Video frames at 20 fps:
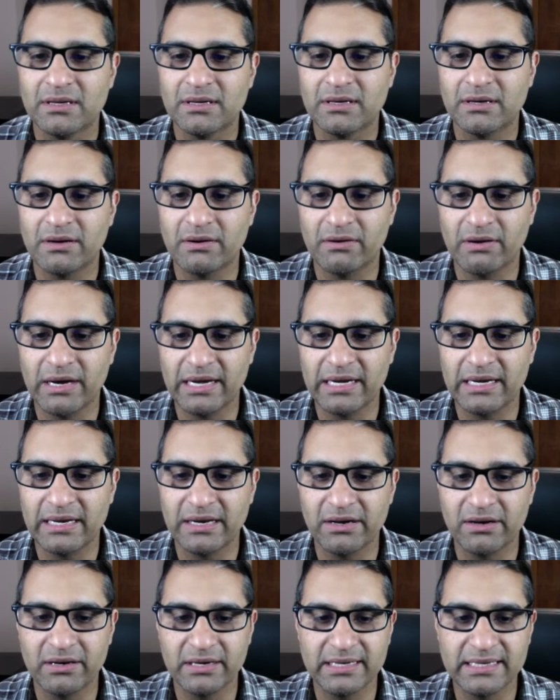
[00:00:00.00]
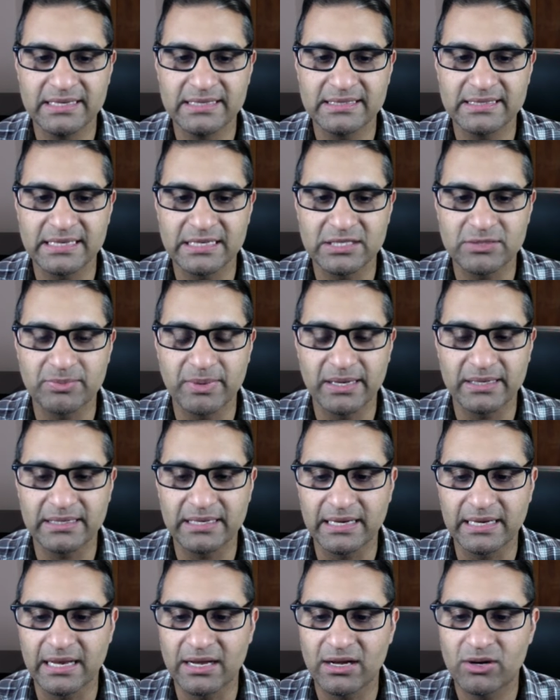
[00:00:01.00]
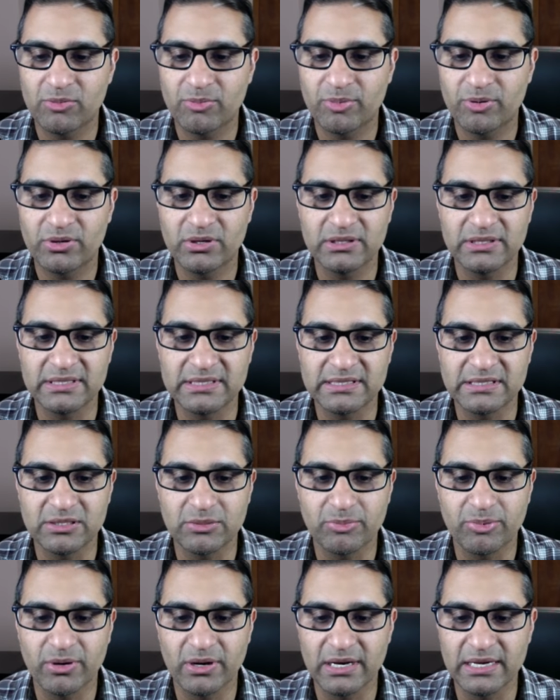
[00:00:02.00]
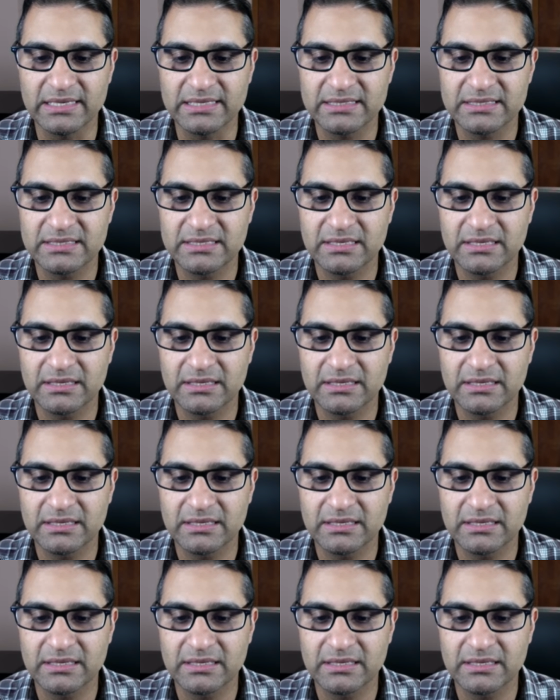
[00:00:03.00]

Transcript: All right, here it is, expected output. This is the price.